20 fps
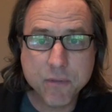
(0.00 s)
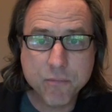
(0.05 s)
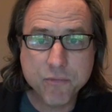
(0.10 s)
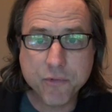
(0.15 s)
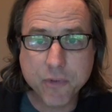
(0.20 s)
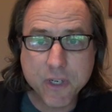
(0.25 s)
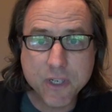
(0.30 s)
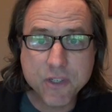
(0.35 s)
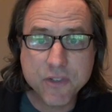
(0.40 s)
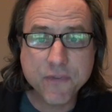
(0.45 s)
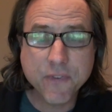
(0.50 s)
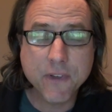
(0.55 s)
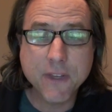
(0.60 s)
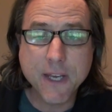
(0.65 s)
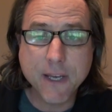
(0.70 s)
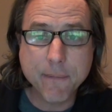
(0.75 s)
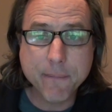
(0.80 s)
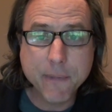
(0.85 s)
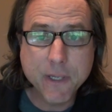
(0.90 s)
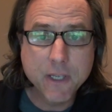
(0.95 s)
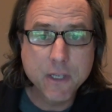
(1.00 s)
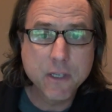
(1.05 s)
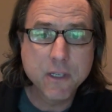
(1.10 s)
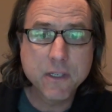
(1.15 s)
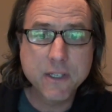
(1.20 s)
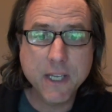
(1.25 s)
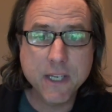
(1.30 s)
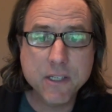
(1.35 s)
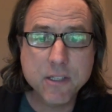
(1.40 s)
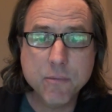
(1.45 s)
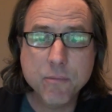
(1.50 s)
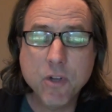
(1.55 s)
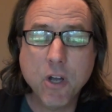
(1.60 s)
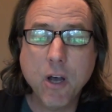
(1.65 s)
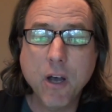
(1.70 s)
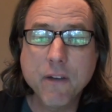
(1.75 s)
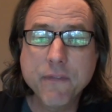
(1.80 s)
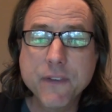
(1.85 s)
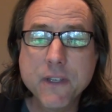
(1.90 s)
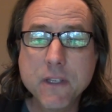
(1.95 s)
some drinks for them, take some
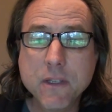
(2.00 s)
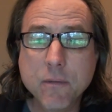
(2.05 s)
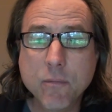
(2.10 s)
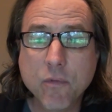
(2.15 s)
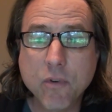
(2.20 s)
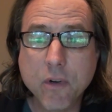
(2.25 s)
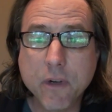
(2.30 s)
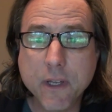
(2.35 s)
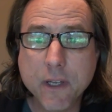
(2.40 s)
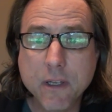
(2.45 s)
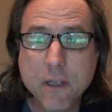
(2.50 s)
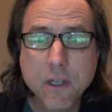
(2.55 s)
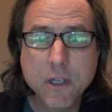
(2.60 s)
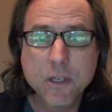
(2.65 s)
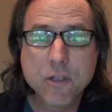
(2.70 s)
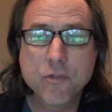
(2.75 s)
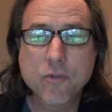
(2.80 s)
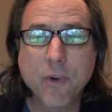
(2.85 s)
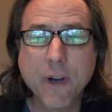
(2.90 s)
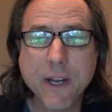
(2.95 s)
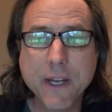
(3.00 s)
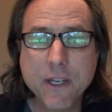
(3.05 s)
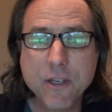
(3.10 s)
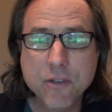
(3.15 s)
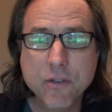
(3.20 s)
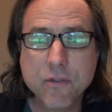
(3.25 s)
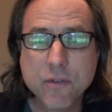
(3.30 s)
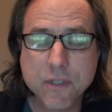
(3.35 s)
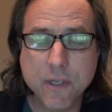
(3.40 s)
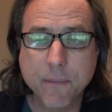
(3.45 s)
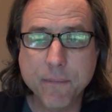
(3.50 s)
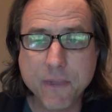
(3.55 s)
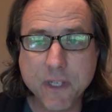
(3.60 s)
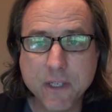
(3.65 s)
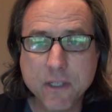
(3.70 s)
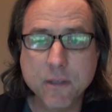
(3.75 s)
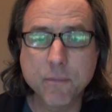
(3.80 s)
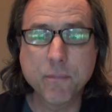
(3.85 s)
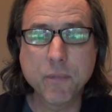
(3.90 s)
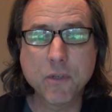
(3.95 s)
coffee in the morning, try and do
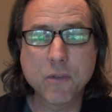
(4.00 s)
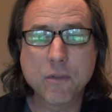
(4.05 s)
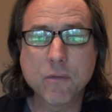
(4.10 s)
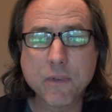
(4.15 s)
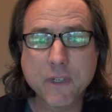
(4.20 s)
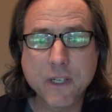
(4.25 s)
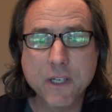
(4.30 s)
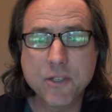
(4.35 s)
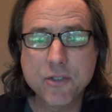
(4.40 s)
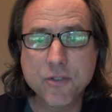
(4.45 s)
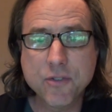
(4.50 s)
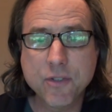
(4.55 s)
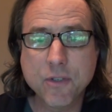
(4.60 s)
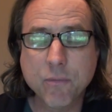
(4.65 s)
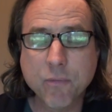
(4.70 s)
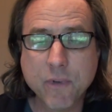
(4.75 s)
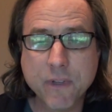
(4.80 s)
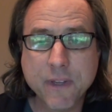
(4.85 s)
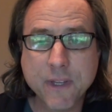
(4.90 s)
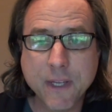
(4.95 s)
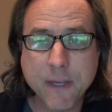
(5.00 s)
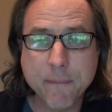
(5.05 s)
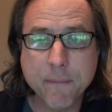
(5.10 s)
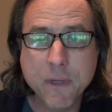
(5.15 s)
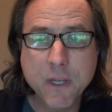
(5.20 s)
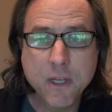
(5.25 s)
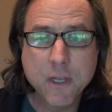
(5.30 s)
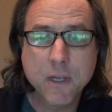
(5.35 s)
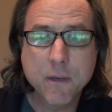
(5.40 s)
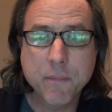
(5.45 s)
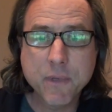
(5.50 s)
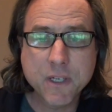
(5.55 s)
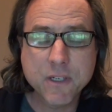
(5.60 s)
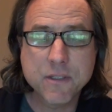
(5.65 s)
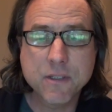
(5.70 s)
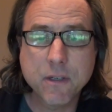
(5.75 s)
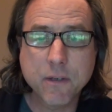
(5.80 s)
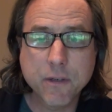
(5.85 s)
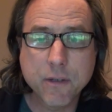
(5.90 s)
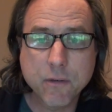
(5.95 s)
something to build a relationship with them
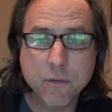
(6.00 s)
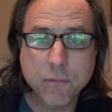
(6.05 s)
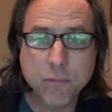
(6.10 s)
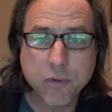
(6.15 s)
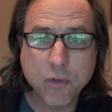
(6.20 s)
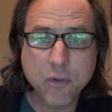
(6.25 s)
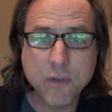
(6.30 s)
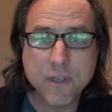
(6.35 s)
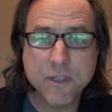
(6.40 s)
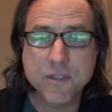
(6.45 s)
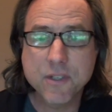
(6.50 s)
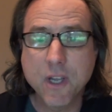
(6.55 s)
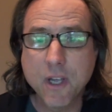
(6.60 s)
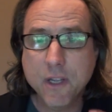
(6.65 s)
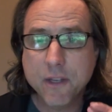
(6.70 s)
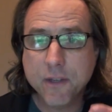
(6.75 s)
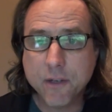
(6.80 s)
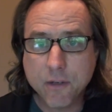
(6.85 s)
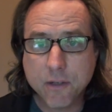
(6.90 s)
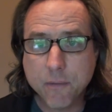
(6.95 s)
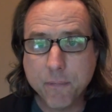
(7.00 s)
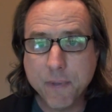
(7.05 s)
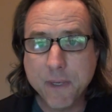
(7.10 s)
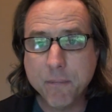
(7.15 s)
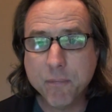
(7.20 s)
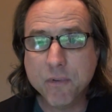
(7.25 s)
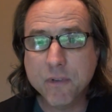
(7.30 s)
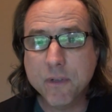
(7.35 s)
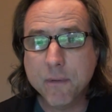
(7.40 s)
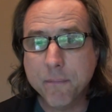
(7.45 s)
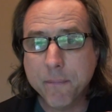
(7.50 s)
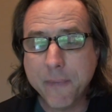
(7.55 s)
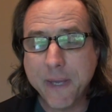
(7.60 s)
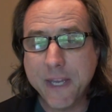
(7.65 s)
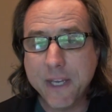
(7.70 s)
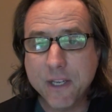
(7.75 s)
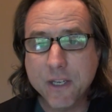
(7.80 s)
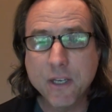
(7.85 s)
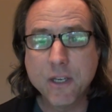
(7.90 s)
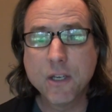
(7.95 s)
because they're your employees, they're the people that
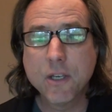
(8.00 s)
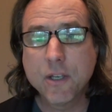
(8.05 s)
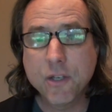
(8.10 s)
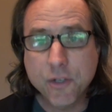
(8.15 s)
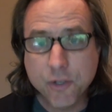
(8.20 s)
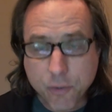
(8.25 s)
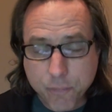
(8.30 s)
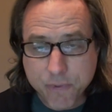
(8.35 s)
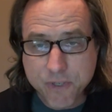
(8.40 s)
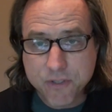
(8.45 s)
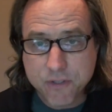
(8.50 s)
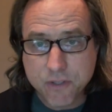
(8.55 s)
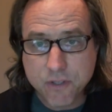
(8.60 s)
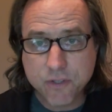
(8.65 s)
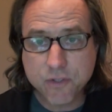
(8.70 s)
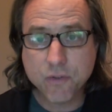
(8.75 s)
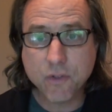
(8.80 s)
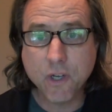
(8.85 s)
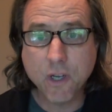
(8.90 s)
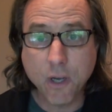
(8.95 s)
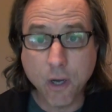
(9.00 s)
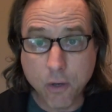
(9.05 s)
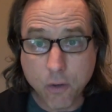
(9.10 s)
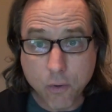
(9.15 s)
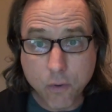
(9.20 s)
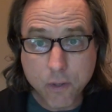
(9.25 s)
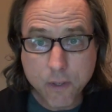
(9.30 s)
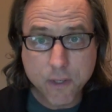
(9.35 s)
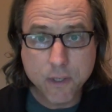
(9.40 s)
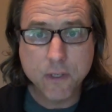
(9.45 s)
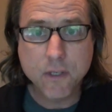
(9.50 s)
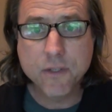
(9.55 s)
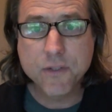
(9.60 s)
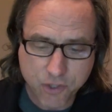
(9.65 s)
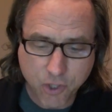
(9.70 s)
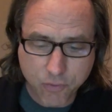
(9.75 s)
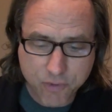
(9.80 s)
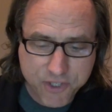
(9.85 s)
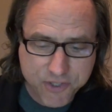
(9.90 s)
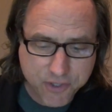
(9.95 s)
make your business go.
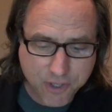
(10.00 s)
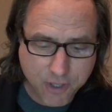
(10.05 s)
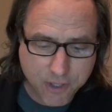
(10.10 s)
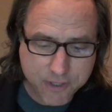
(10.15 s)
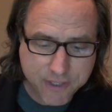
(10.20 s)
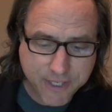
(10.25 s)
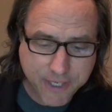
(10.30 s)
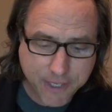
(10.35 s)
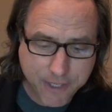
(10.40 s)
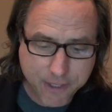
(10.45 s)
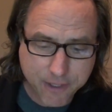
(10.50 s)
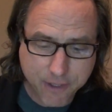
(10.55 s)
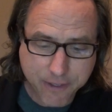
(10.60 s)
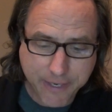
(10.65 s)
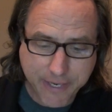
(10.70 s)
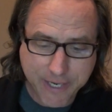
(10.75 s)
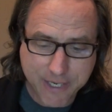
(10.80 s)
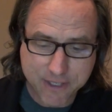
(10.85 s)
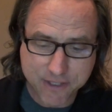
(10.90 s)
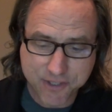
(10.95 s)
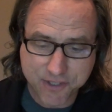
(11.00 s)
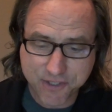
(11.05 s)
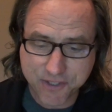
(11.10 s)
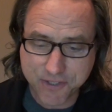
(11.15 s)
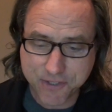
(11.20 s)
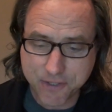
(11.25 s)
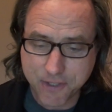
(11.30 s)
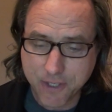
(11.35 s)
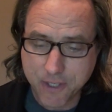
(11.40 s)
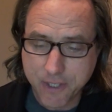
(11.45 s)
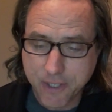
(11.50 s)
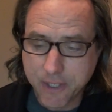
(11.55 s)
Tony's Lawn Care asks,